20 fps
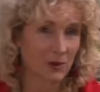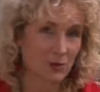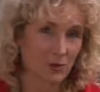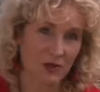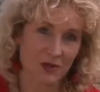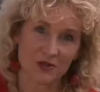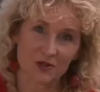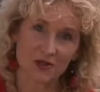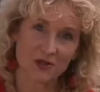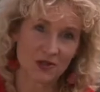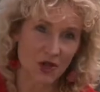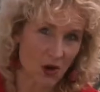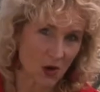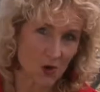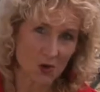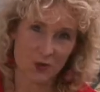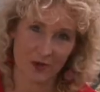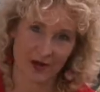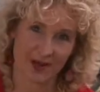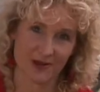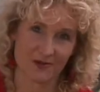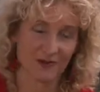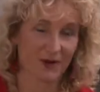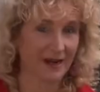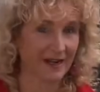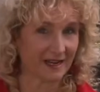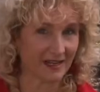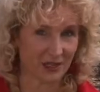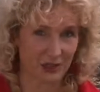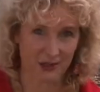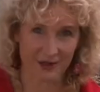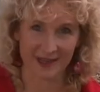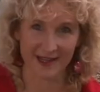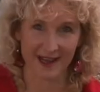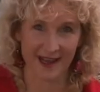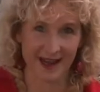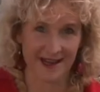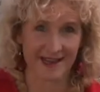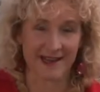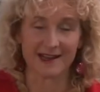works so great, we're going to do it
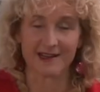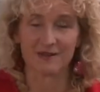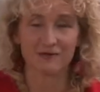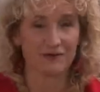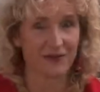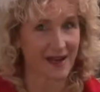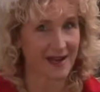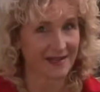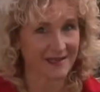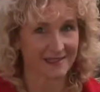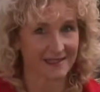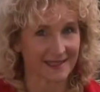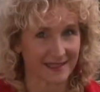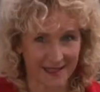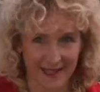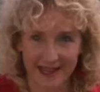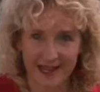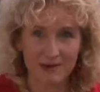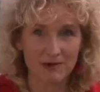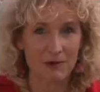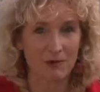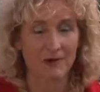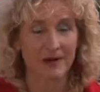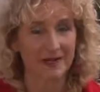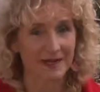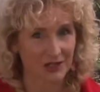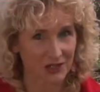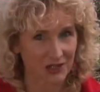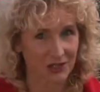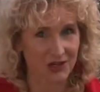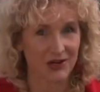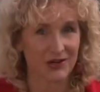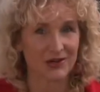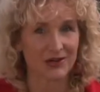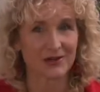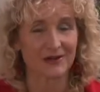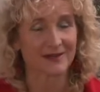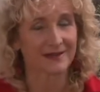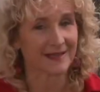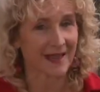again. And in fact, today what we're going to show
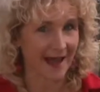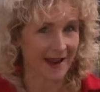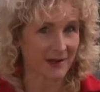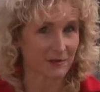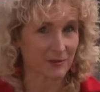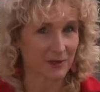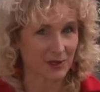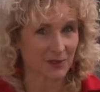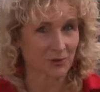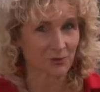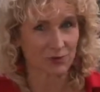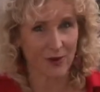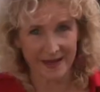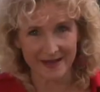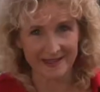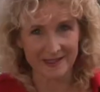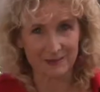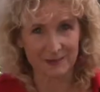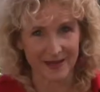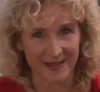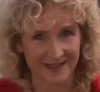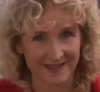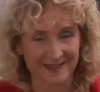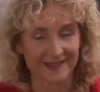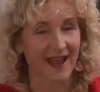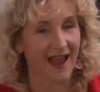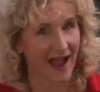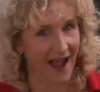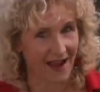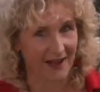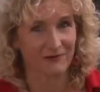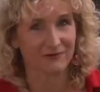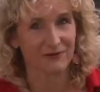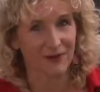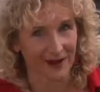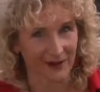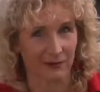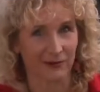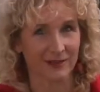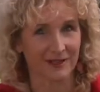you is how to build raised beds out of
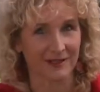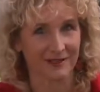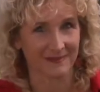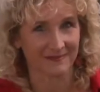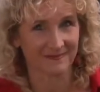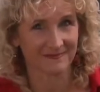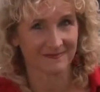redwood.